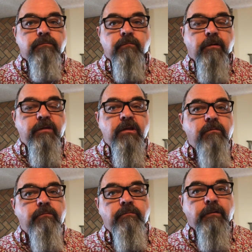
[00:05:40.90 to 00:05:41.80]
whether
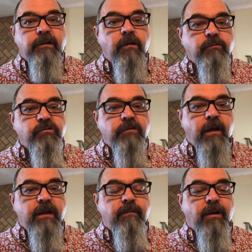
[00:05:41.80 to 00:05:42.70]
you really know what you're
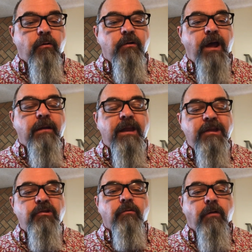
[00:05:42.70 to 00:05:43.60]
talking about or not
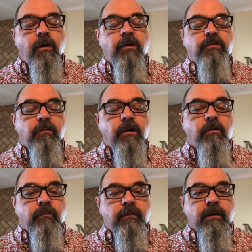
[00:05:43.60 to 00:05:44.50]
in your on your
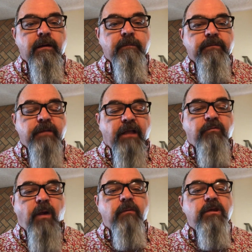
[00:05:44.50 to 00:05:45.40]
own.
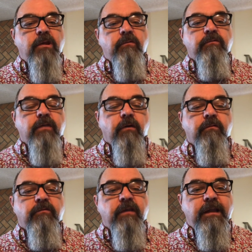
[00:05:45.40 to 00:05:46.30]
That's why we use
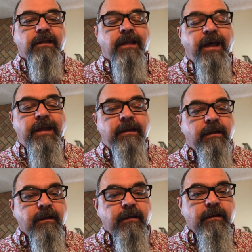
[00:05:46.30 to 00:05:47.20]
those inline
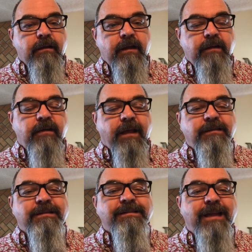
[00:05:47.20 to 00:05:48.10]

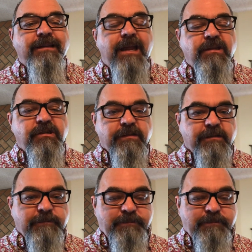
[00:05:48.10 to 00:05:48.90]
in-text citations.